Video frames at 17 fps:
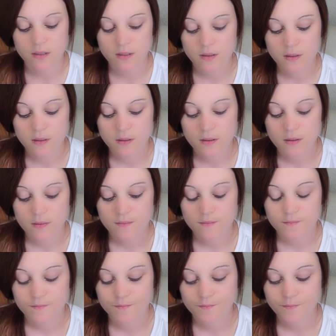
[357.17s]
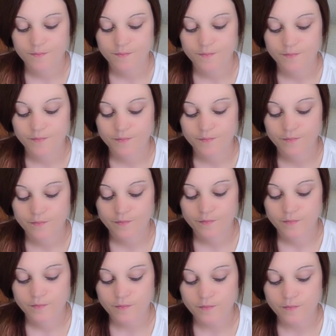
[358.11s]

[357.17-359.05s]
Nothing is said.